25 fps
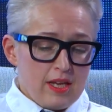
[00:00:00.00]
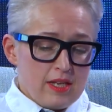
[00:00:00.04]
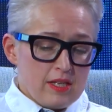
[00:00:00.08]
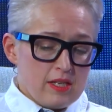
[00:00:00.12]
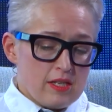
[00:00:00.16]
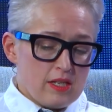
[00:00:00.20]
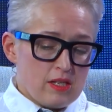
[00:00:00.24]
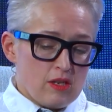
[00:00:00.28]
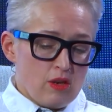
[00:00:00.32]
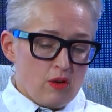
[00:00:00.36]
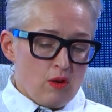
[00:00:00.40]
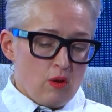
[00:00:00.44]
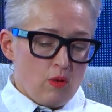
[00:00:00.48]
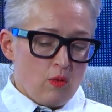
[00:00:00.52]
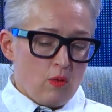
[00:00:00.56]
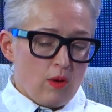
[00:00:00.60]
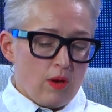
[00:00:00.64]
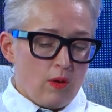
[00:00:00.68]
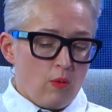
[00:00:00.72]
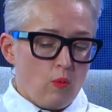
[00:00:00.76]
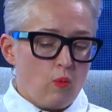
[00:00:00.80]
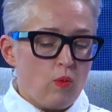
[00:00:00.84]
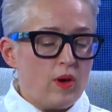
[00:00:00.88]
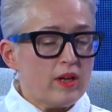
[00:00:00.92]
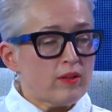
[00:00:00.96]
so
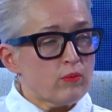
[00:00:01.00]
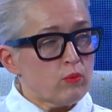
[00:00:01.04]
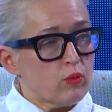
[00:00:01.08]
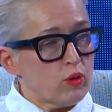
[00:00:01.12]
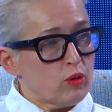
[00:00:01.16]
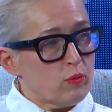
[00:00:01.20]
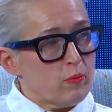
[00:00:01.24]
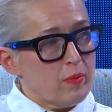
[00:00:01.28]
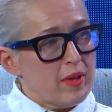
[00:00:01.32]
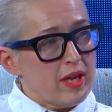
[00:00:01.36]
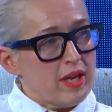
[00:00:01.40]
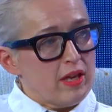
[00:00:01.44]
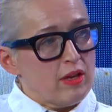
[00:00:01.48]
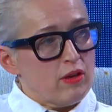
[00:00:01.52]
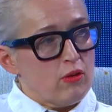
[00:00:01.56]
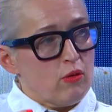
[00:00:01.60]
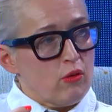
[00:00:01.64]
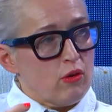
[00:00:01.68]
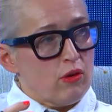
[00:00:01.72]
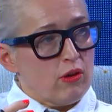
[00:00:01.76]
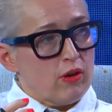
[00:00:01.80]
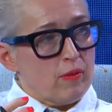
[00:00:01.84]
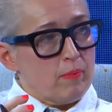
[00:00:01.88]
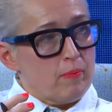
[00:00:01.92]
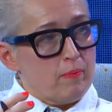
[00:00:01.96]
what would be
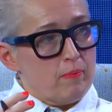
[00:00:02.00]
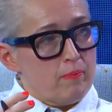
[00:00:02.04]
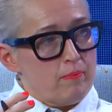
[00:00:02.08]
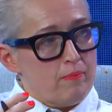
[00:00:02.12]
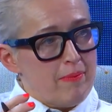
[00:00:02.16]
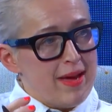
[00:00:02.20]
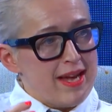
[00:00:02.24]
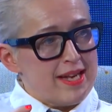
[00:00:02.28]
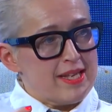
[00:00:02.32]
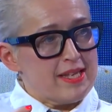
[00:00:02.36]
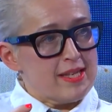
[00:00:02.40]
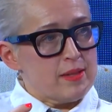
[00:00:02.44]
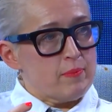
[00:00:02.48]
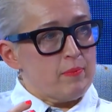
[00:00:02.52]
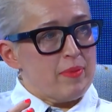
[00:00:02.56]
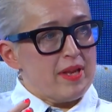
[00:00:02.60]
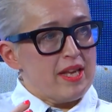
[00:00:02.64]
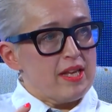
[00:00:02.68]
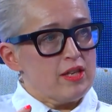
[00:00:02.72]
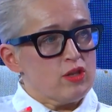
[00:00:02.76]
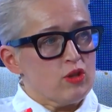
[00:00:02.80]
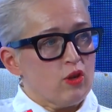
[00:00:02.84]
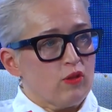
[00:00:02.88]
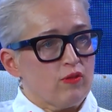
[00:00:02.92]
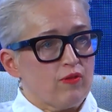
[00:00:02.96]
your best
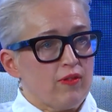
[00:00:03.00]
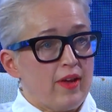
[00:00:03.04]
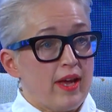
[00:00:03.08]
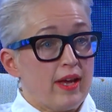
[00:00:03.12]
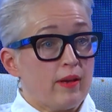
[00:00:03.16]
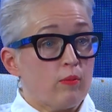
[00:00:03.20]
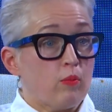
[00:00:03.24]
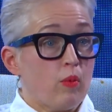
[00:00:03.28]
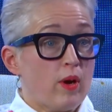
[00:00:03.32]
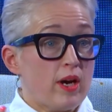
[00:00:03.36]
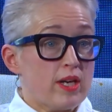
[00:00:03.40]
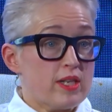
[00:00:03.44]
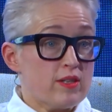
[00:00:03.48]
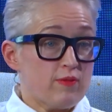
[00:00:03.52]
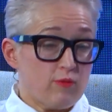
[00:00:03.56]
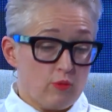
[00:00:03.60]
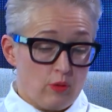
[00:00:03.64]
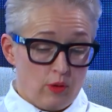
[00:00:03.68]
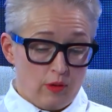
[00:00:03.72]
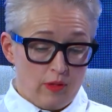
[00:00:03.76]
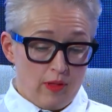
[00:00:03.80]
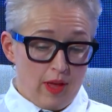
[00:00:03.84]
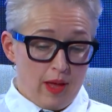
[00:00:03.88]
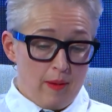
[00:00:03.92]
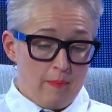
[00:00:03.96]
piece of advice
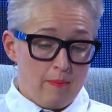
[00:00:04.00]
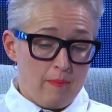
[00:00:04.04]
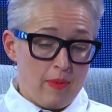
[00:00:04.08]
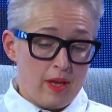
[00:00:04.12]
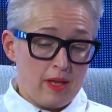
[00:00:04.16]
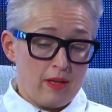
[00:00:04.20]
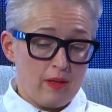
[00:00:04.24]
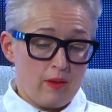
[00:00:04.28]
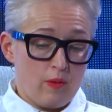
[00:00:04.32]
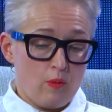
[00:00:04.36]
for them?